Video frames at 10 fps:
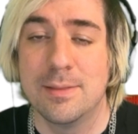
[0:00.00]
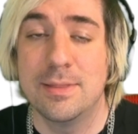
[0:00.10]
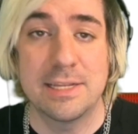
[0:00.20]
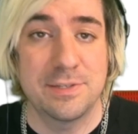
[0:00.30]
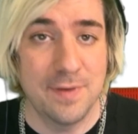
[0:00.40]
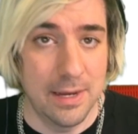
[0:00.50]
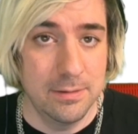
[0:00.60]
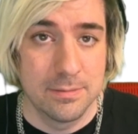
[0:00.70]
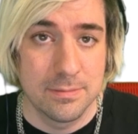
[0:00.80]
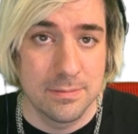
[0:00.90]
That's fine.
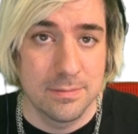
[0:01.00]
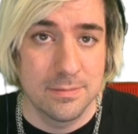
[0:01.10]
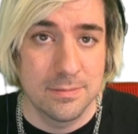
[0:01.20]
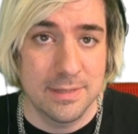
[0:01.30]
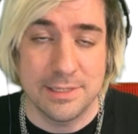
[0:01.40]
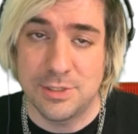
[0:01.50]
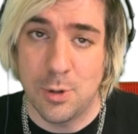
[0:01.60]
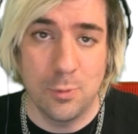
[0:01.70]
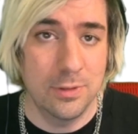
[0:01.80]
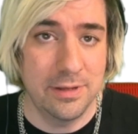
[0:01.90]
That's
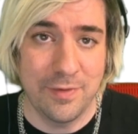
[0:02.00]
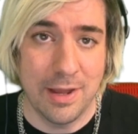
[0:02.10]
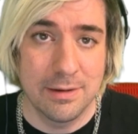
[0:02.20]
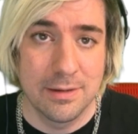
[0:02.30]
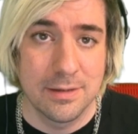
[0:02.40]
totally fine.